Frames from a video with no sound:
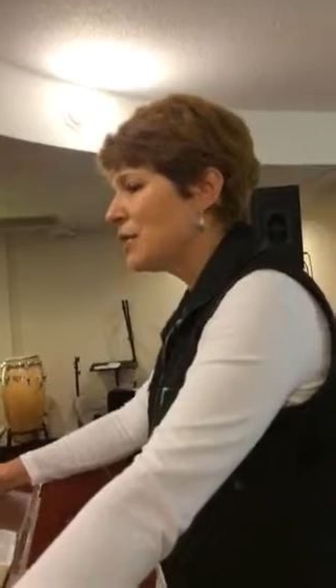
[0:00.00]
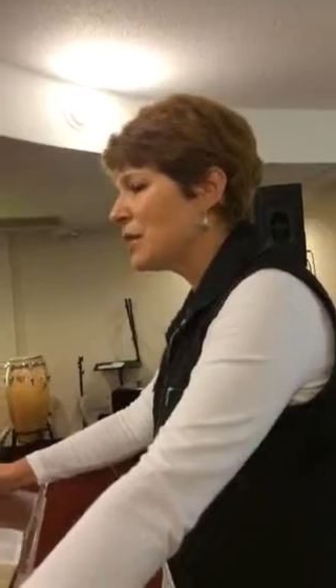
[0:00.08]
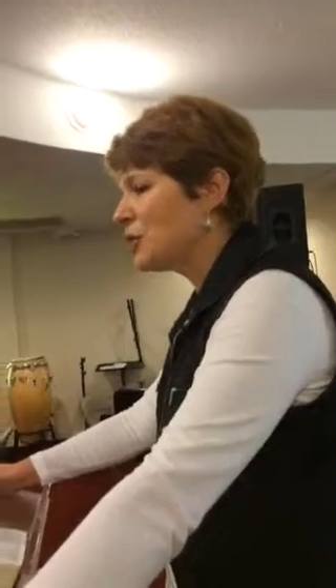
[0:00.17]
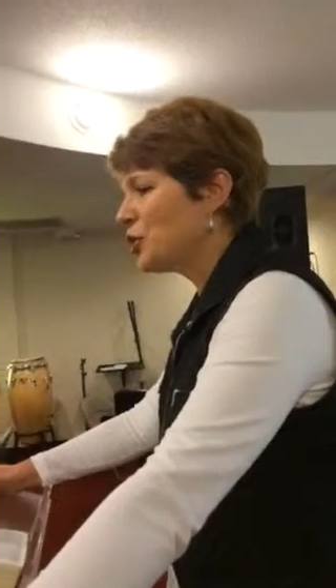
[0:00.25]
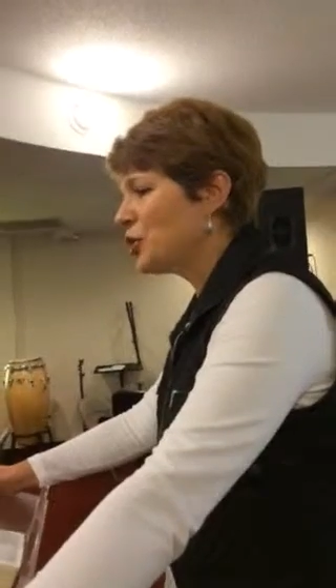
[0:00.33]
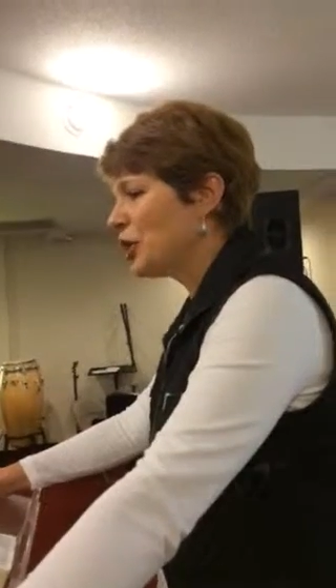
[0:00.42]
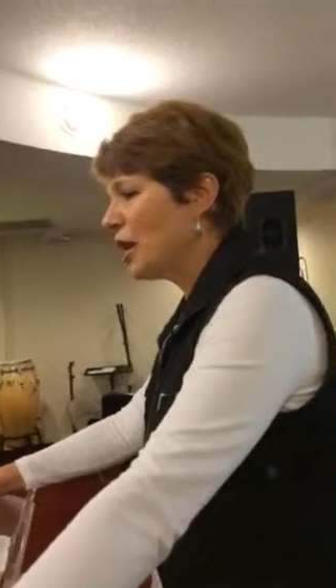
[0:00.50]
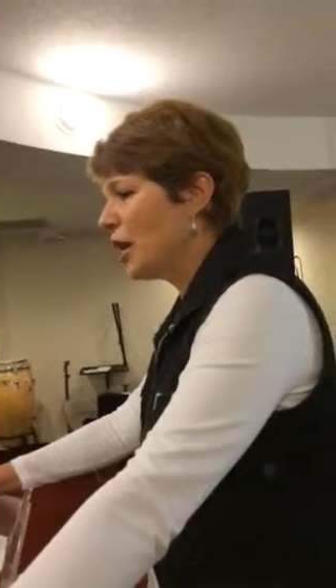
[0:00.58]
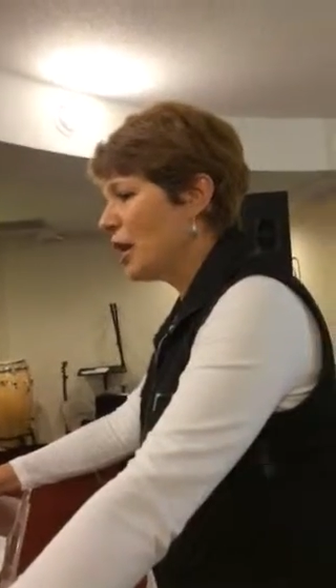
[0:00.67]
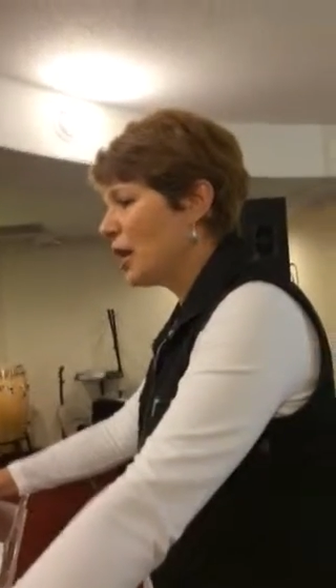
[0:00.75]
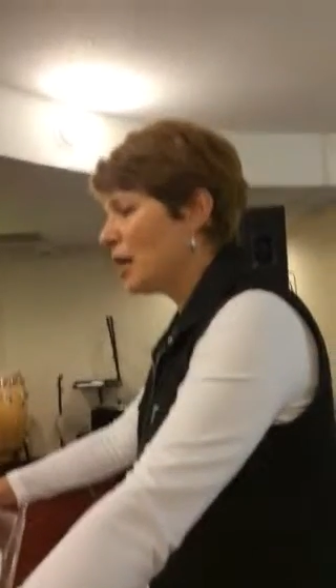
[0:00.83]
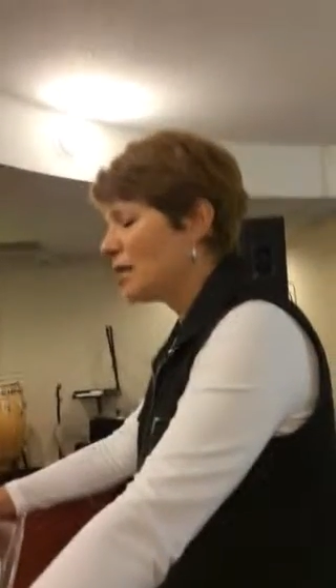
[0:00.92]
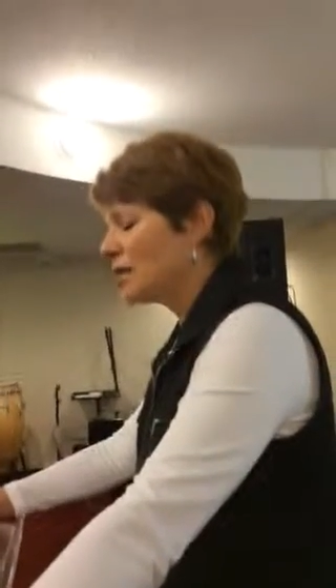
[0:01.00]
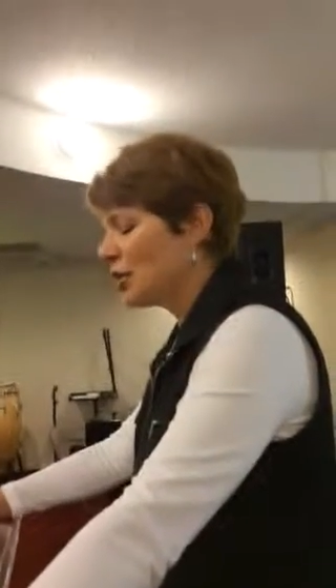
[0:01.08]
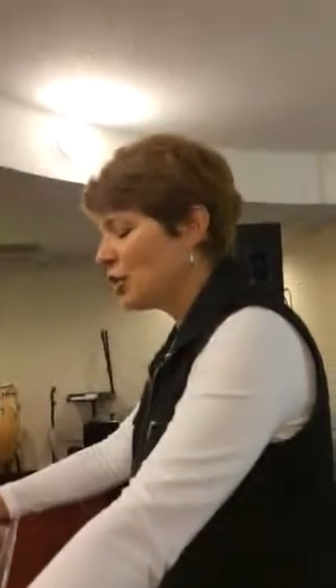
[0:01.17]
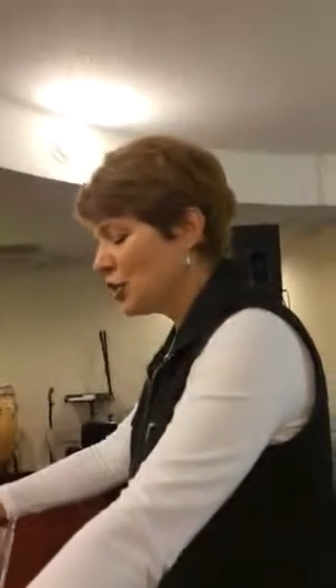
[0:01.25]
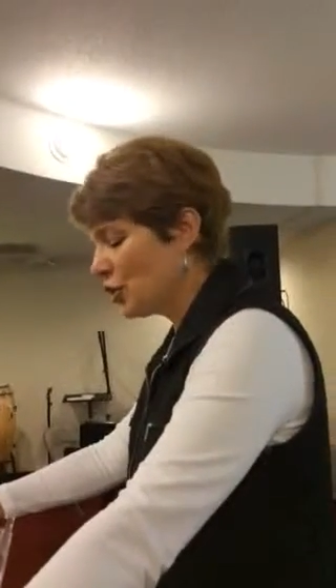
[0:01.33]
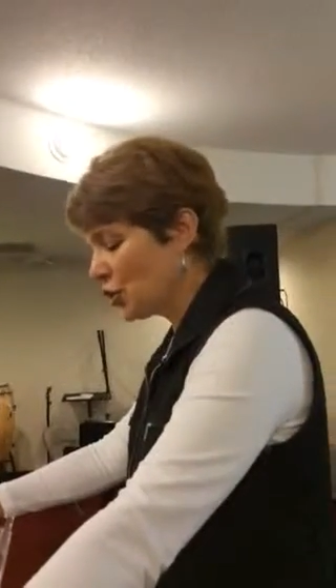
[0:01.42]
the
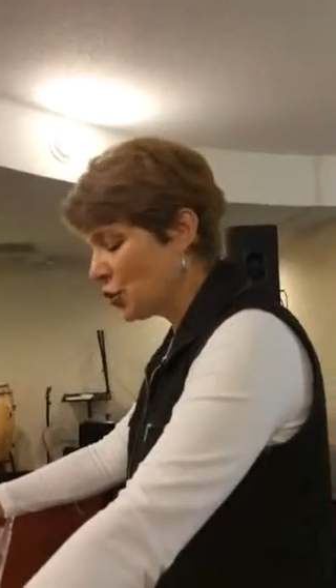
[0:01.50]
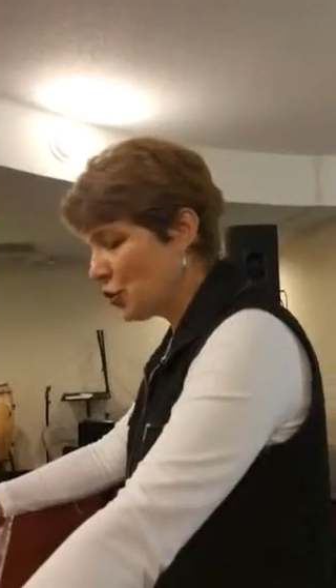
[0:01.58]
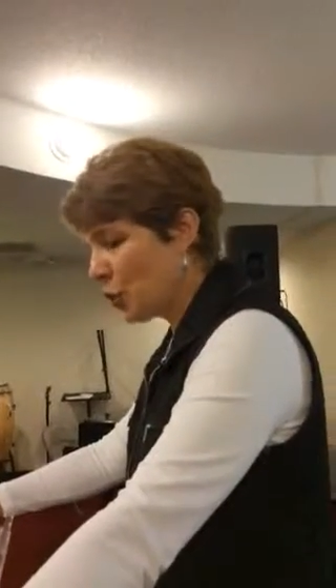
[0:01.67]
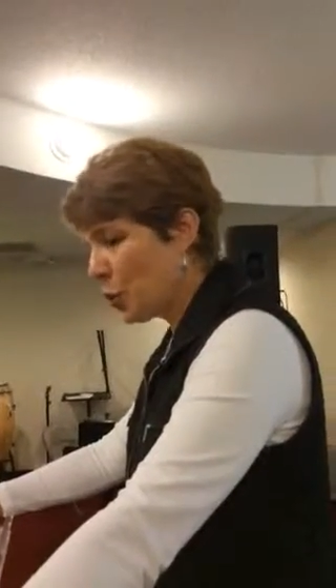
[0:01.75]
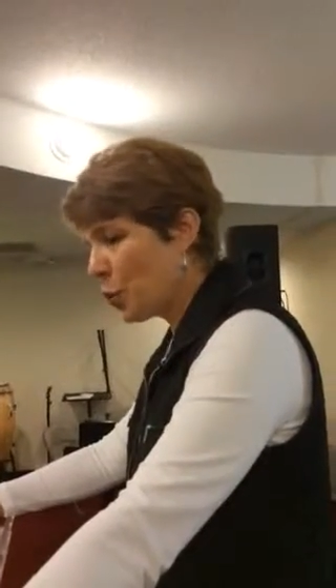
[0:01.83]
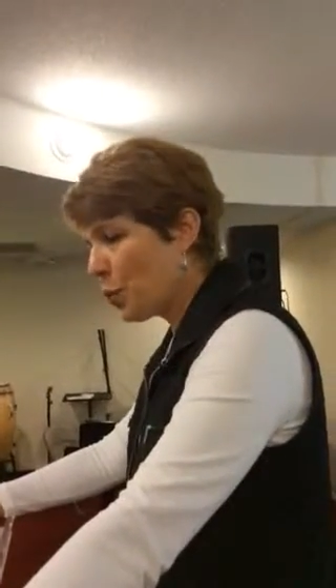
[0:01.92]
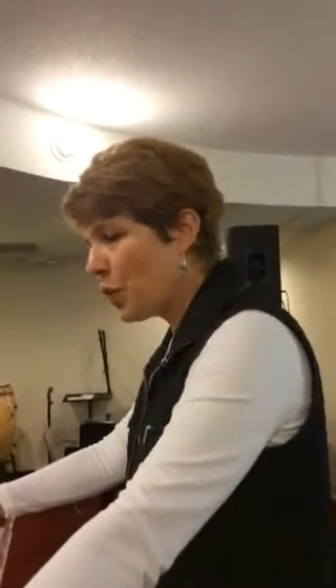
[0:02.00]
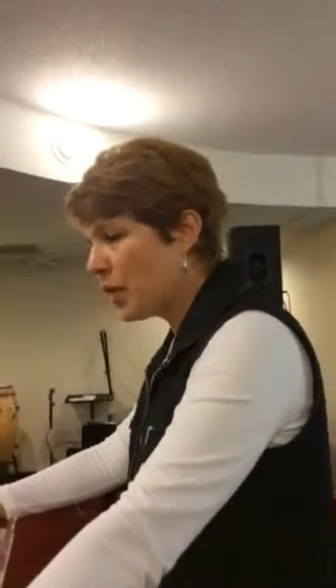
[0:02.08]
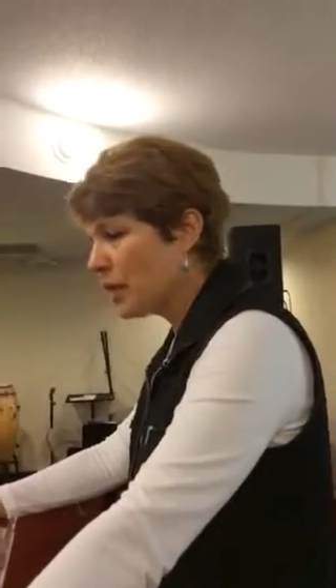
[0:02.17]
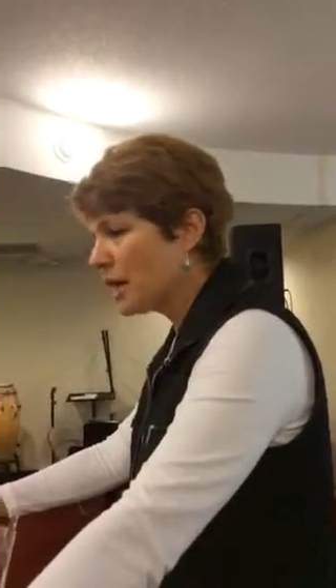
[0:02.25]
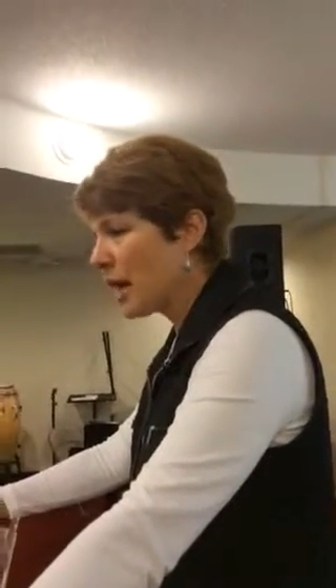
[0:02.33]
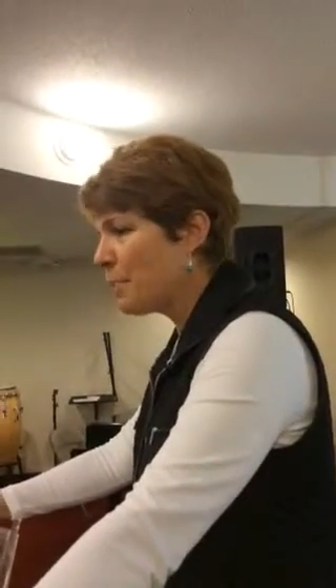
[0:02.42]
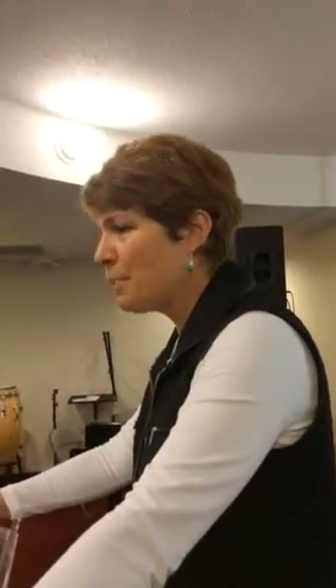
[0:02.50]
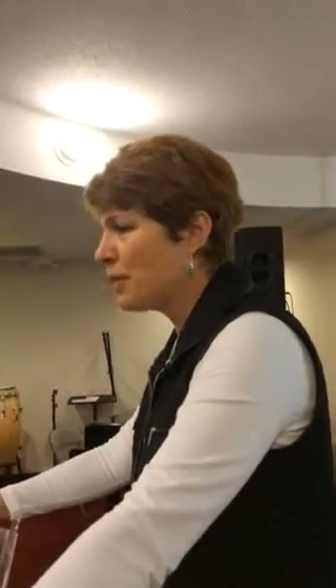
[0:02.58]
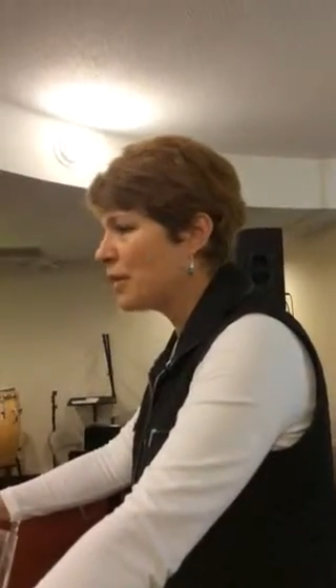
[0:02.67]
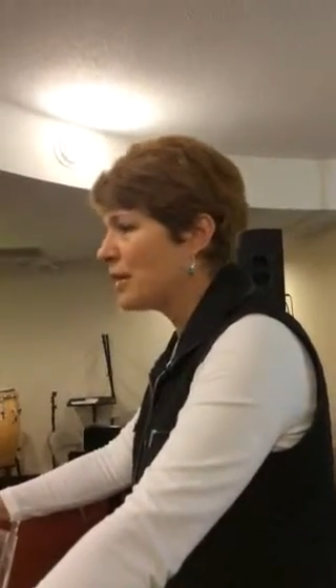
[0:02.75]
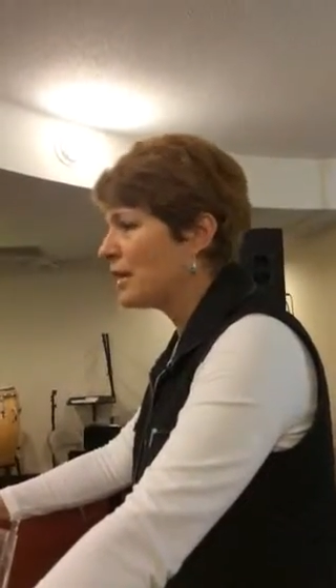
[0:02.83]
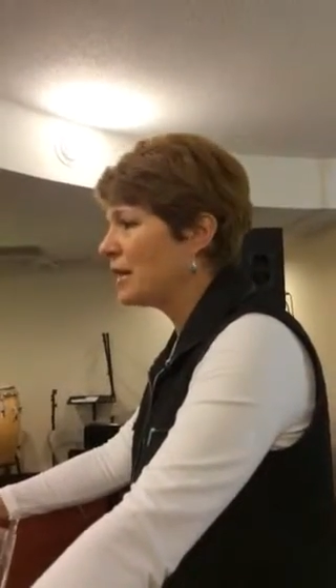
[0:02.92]
Yeshua will
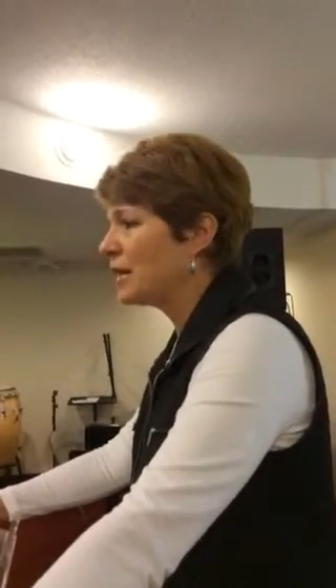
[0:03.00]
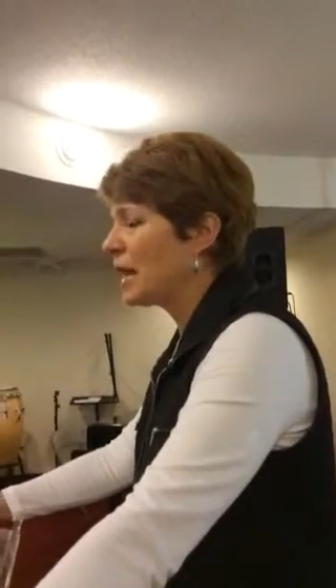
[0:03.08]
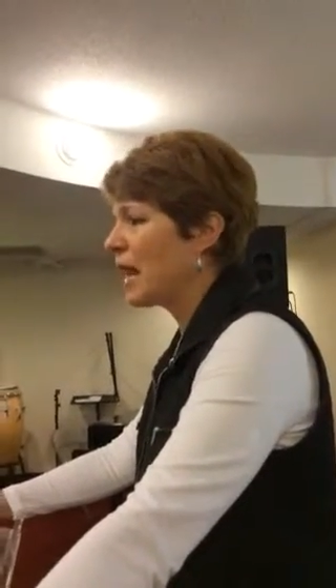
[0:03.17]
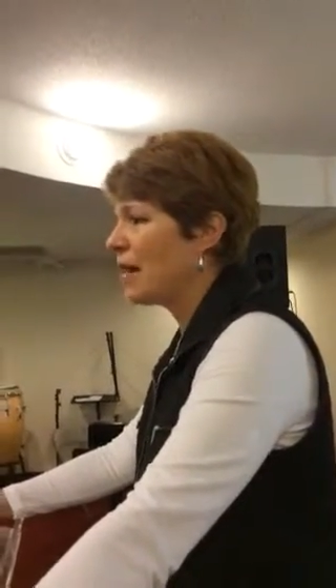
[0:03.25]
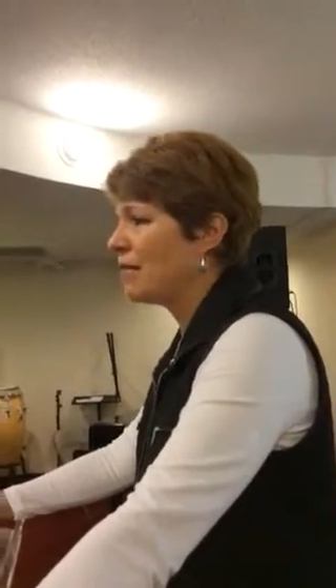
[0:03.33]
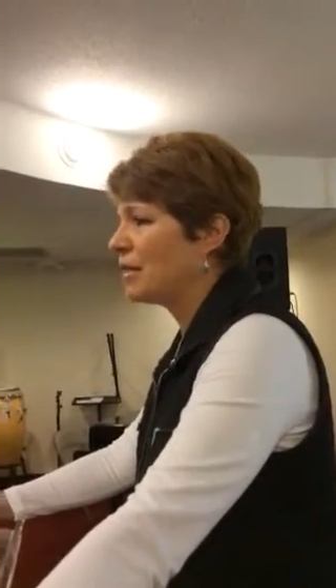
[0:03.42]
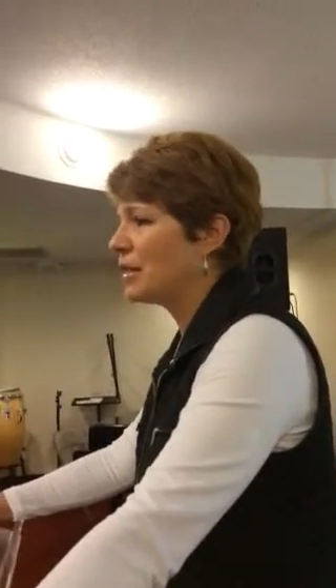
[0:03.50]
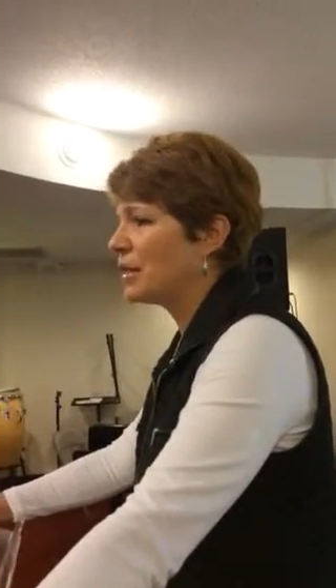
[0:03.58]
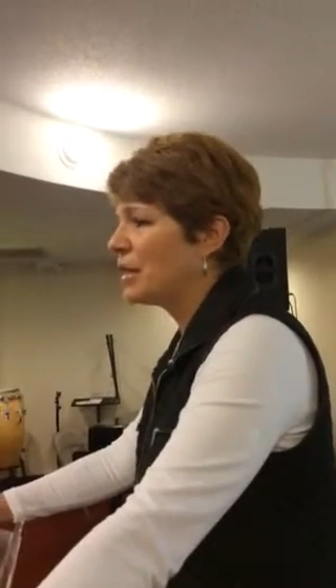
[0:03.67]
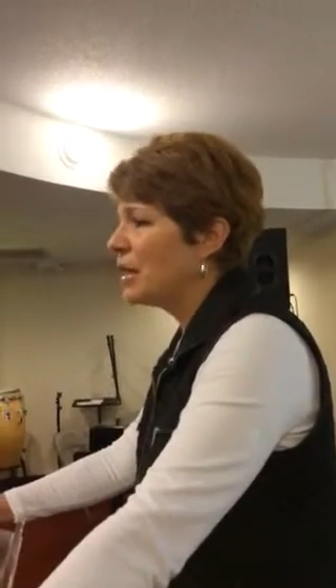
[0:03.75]
appear in heaven